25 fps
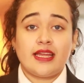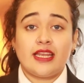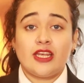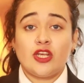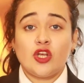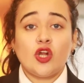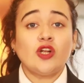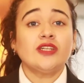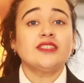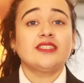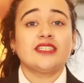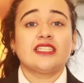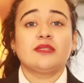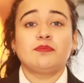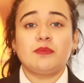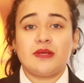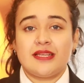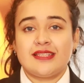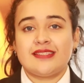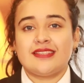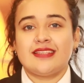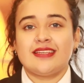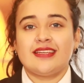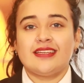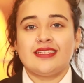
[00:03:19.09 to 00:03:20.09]
and not just
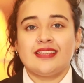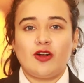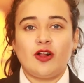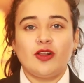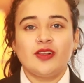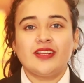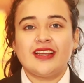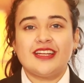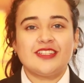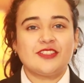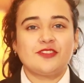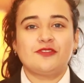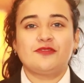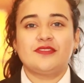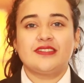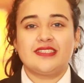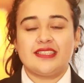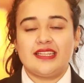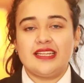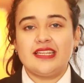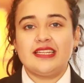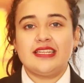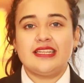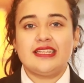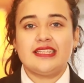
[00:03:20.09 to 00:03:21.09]
basic, all kinds of
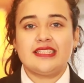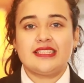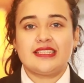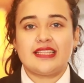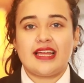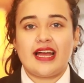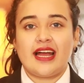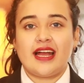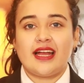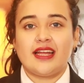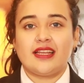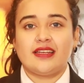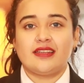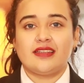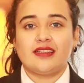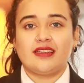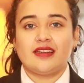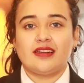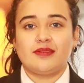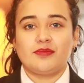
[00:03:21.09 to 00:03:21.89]
facilities that